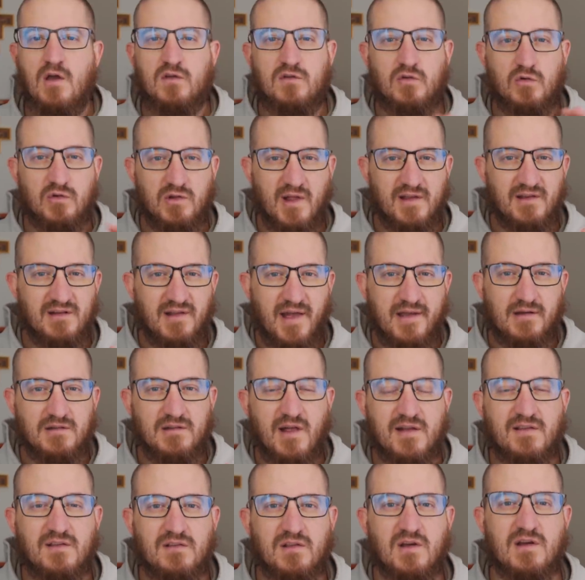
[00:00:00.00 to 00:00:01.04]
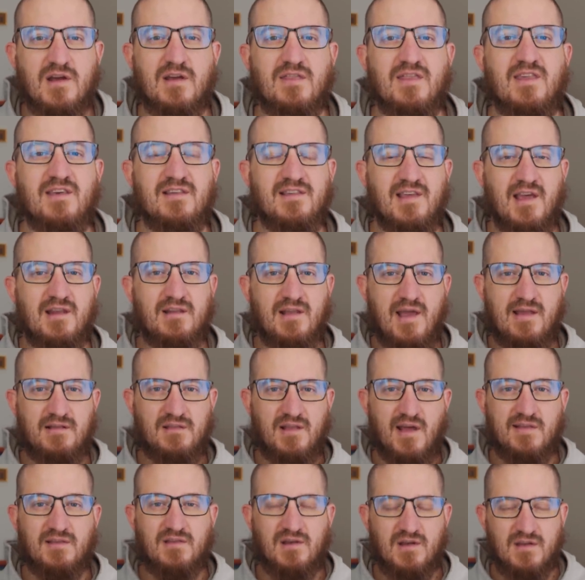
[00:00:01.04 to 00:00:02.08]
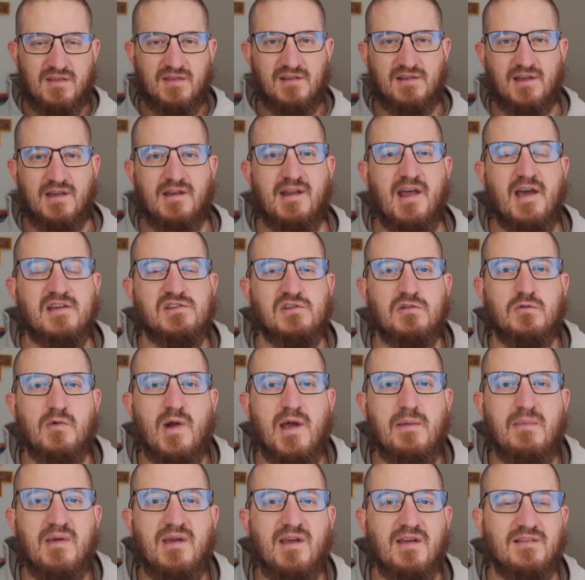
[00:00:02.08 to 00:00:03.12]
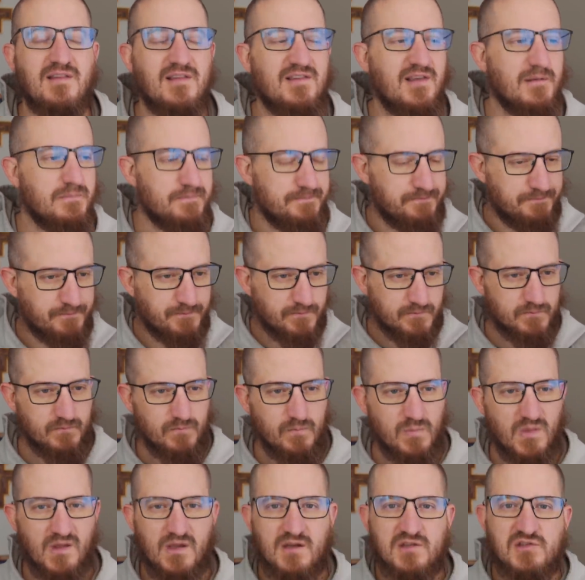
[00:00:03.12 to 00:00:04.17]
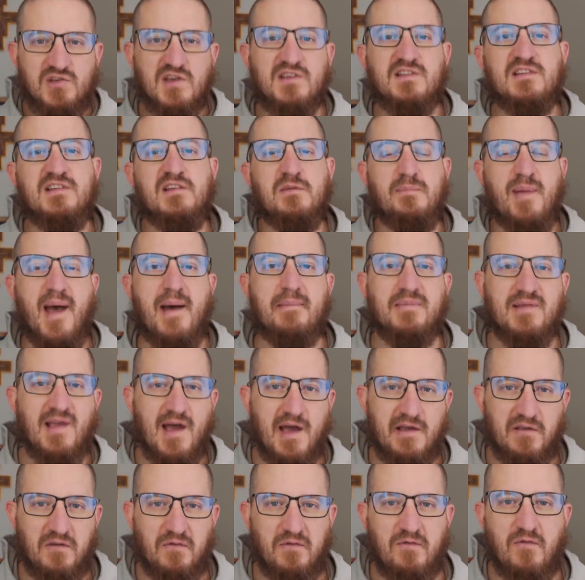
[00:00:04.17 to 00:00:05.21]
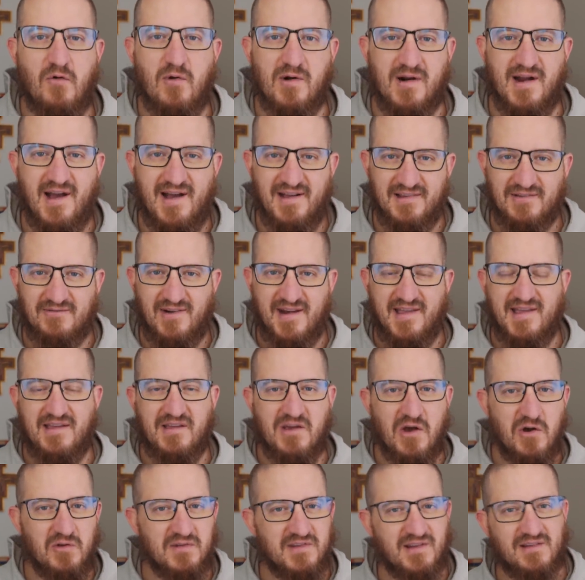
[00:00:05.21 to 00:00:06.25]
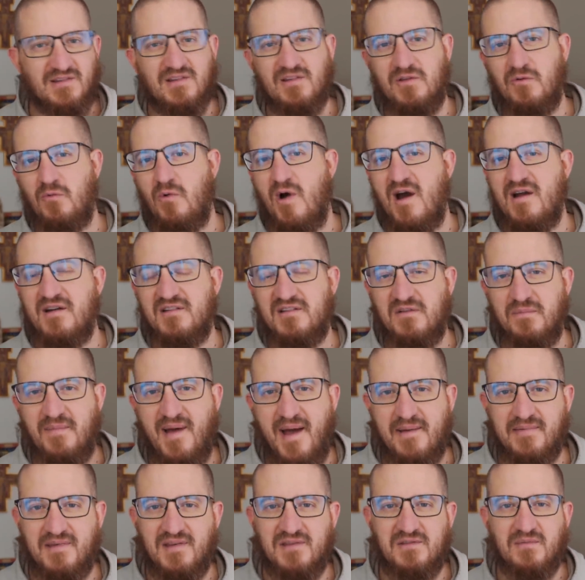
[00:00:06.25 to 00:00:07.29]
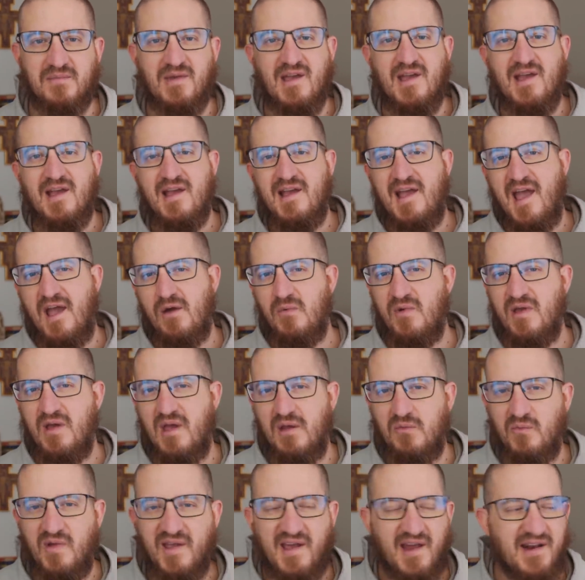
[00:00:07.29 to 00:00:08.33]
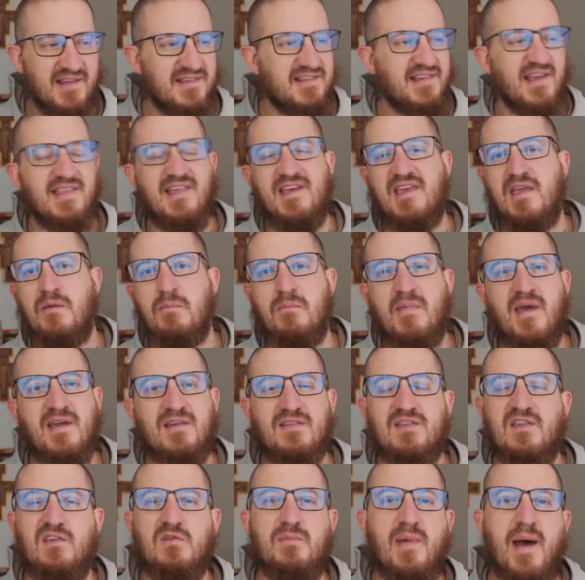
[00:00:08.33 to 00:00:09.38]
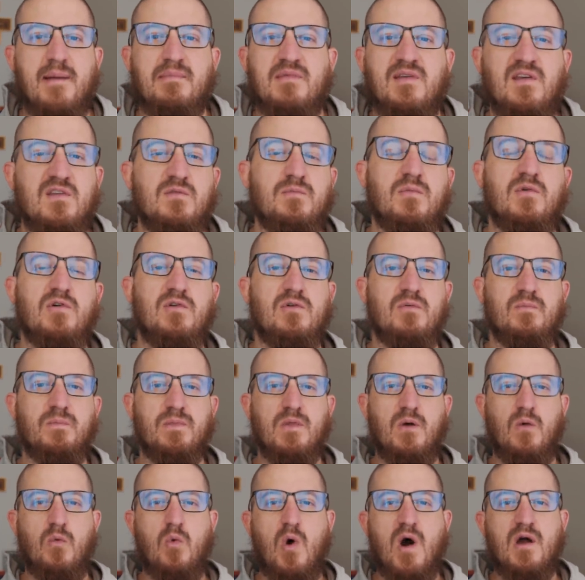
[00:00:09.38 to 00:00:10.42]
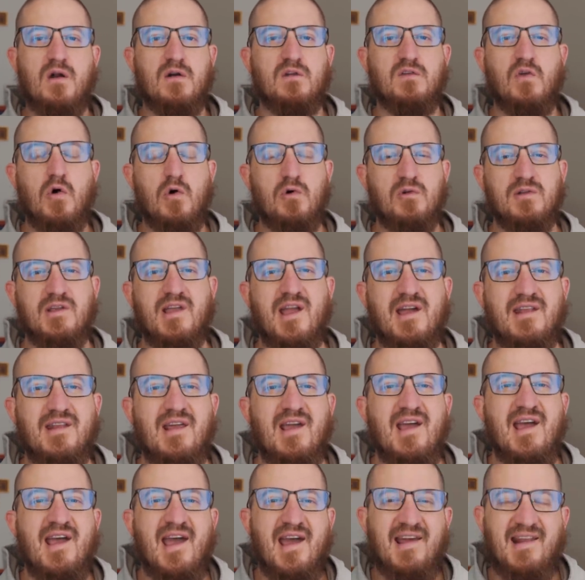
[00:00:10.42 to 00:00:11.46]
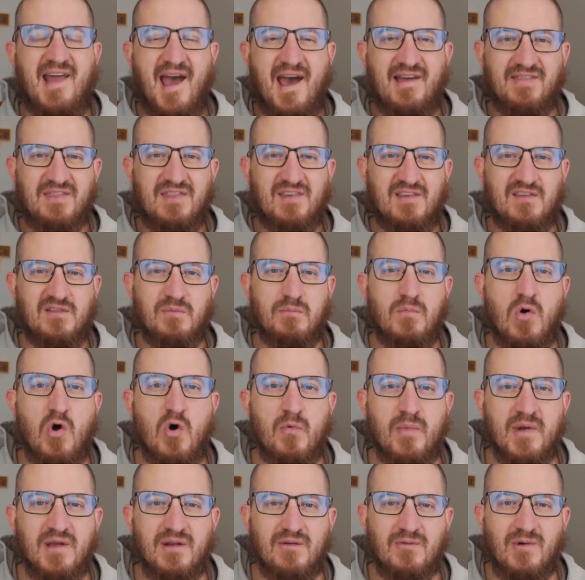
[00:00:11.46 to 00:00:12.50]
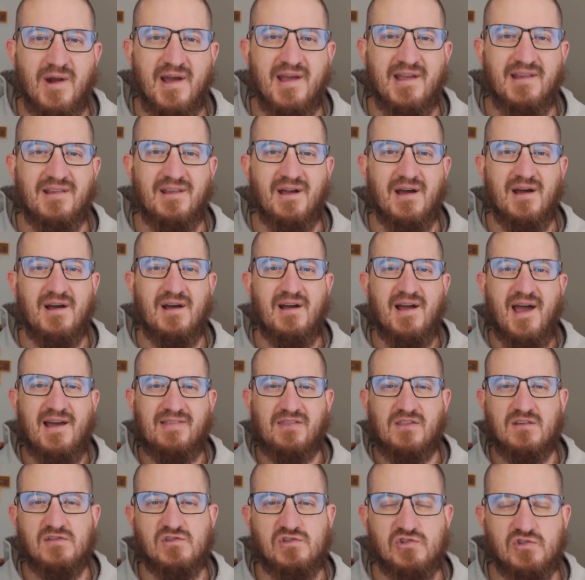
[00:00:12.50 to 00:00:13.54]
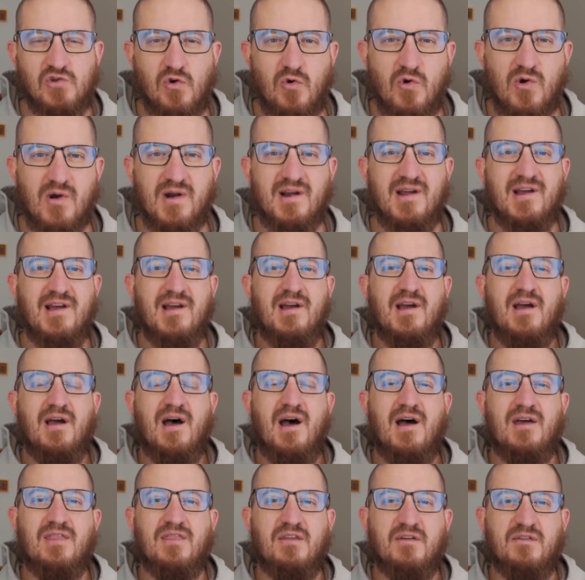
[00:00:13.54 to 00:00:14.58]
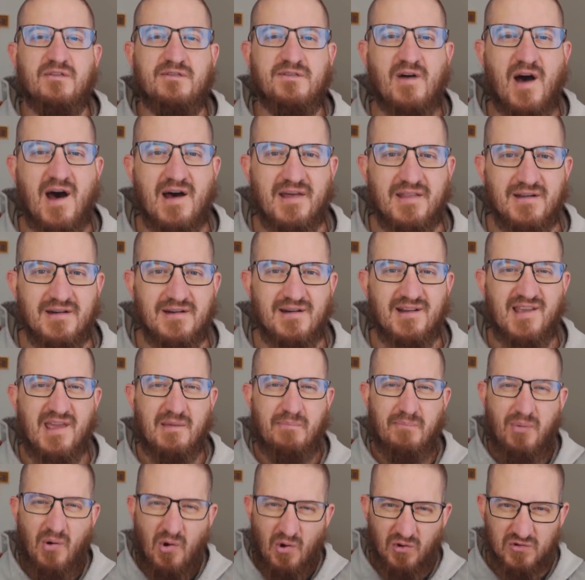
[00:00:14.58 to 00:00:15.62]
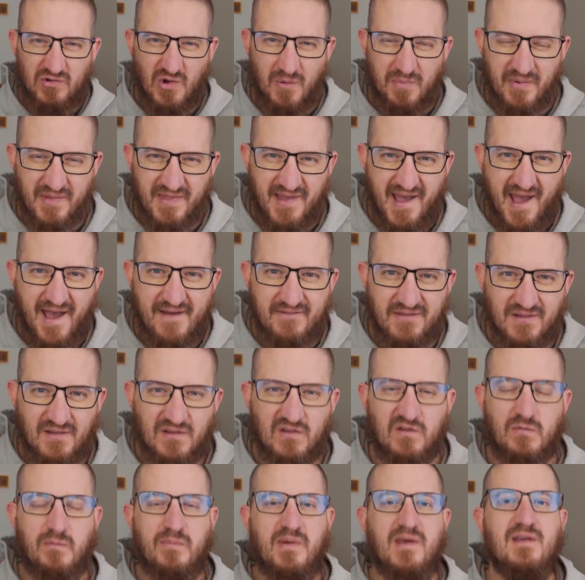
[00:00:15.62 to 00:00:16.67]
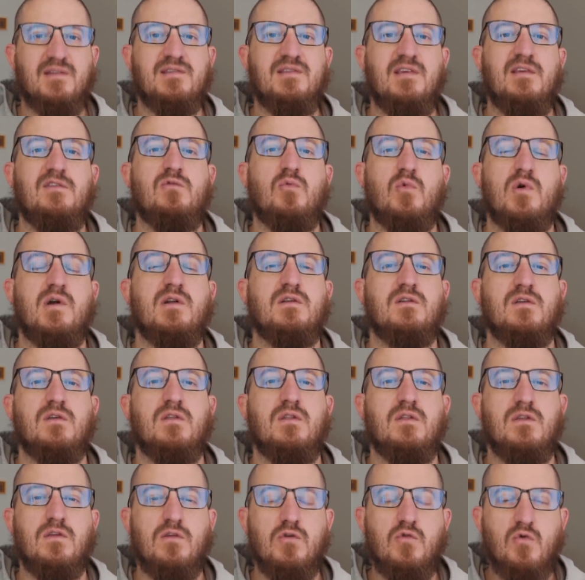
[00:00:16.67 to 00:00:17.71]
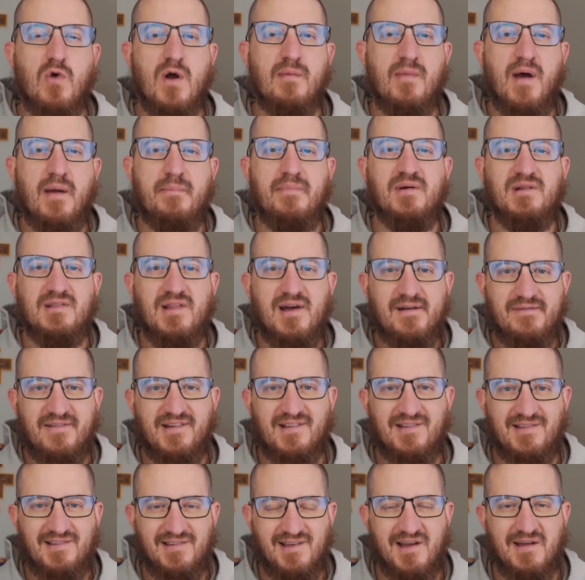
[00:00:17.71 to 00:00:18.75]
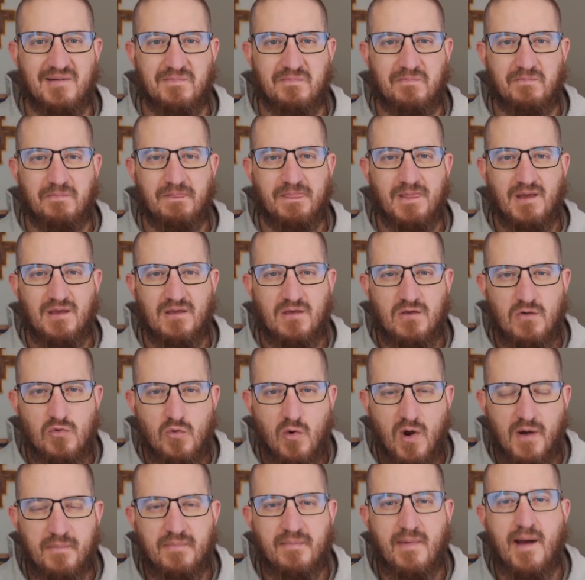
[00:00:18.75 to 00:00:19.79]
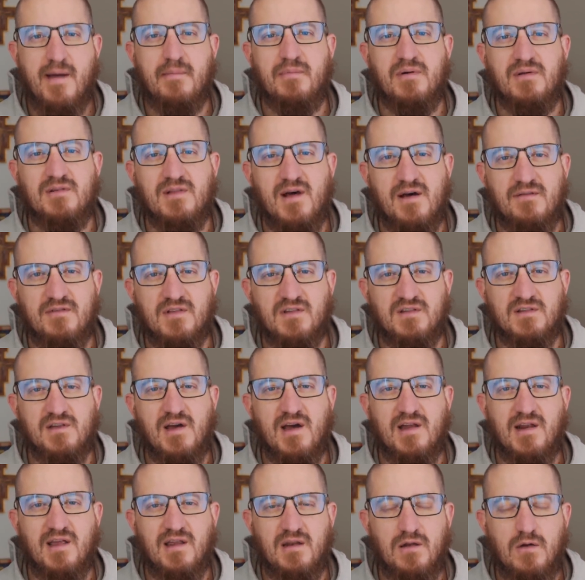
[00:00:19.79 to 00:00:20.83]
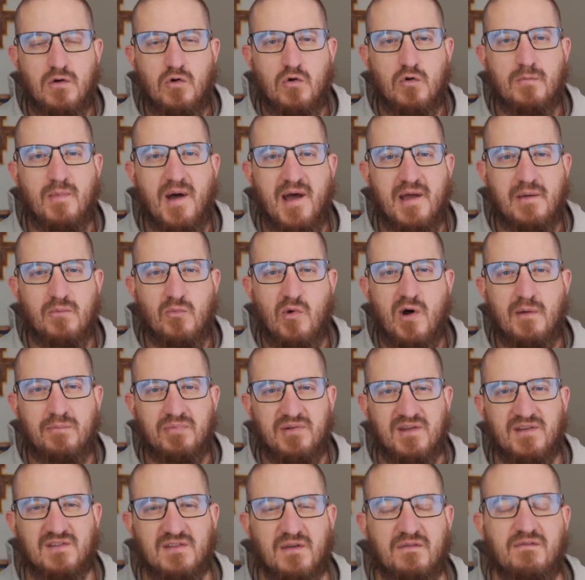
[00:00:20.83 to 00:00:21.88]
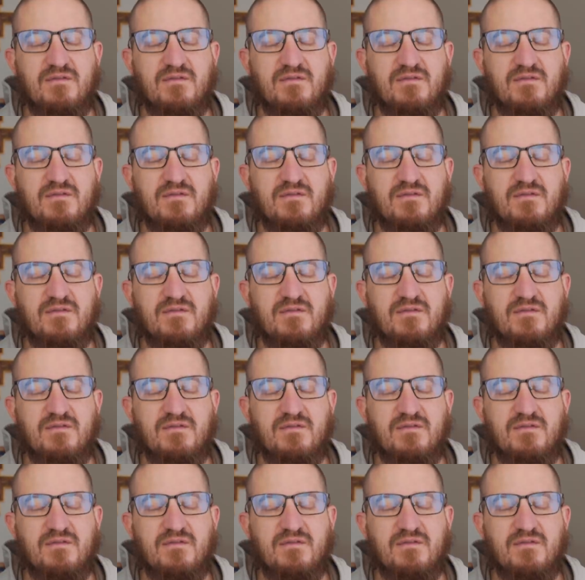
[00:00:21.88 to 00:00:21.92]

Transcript: So, let, like, let's look at this and, and let's look at this connection, right? Because it's Jesus is baptized for us, right? He goes into the waters of baptism, and we and we kind of say that he makes these baptismal waters holy. And and at this moment, right uh, at the shore, uh, the Father he pulls open the heavens and speaks these words: "You are my beloved Son. You are my beloved Son, in whom I am well pleased."